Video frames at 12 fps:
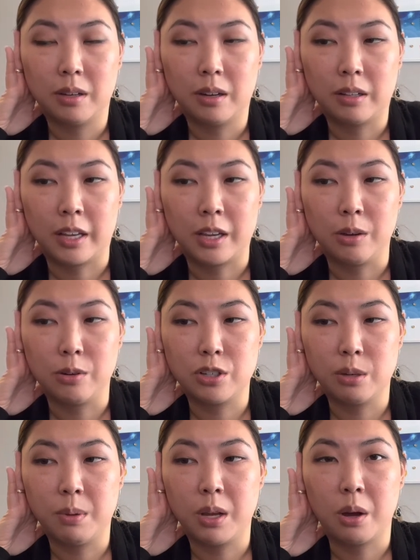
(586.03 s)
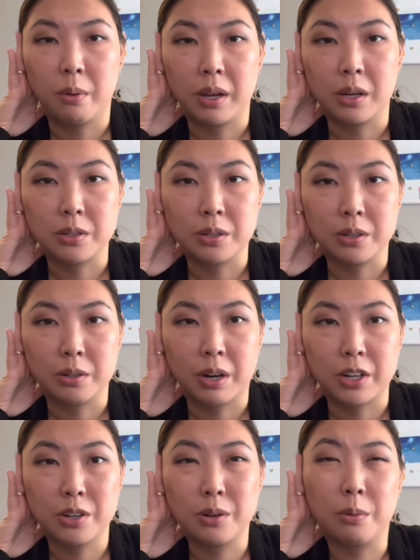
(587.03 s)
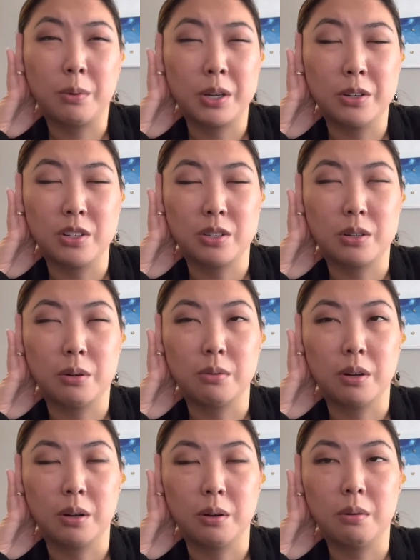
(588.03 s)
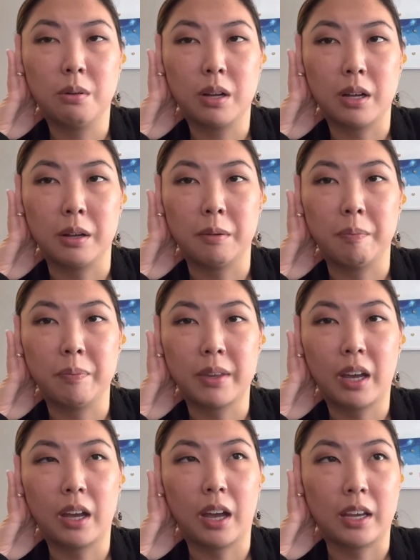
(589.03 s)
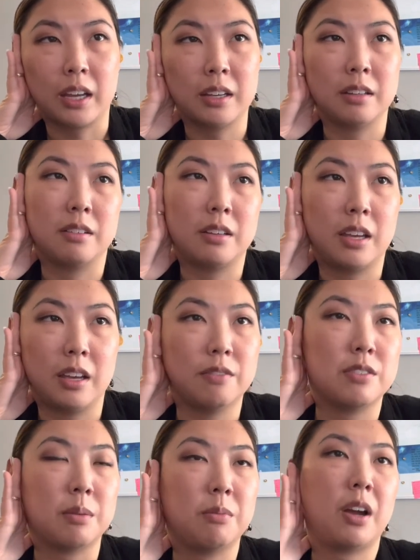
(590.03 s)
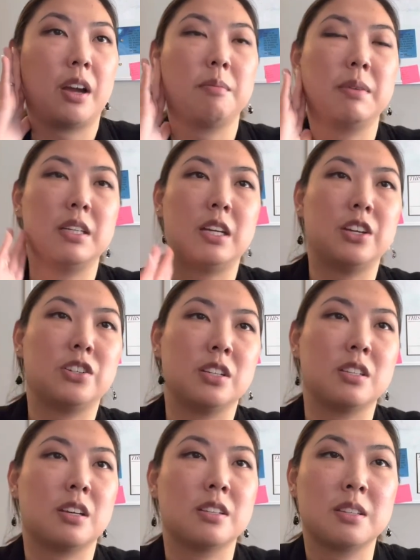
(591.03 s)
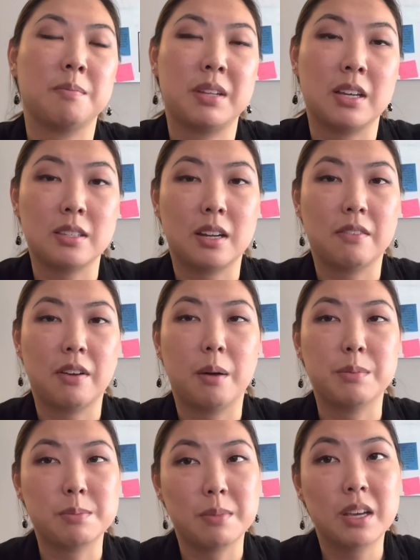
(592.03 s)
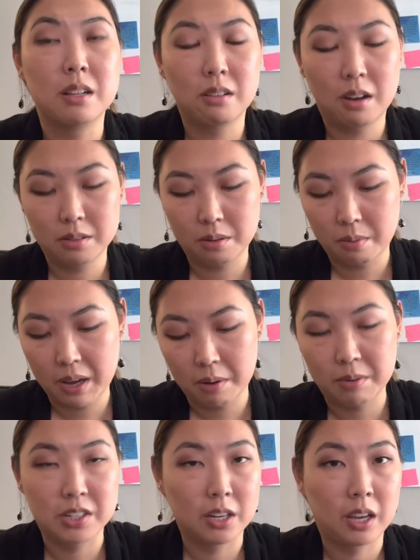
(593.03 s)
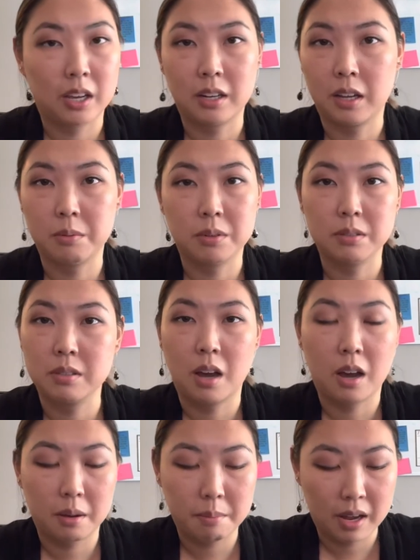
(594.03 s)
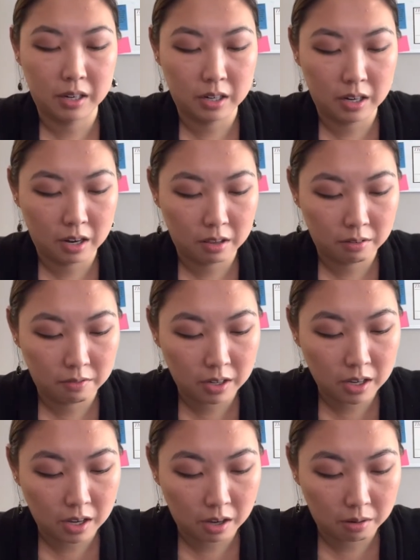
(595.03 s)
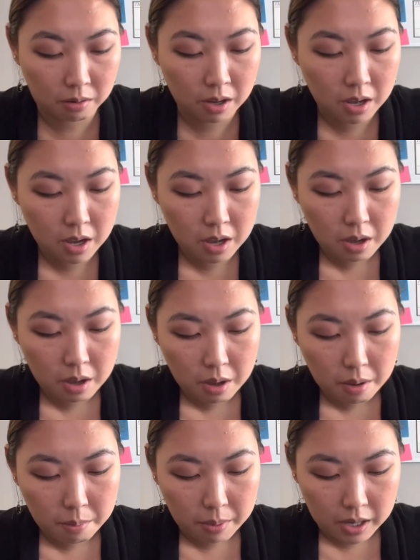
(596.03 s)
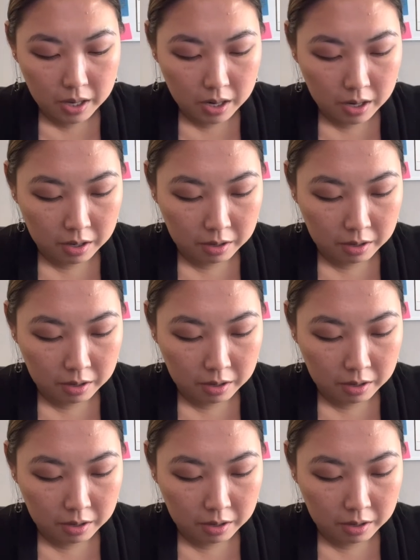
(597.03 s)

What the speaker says: like you should be going in a certain direction or when you just don't know. I can give some recommendations on some things that have helped me along the way, which again, I will talk about in another video. But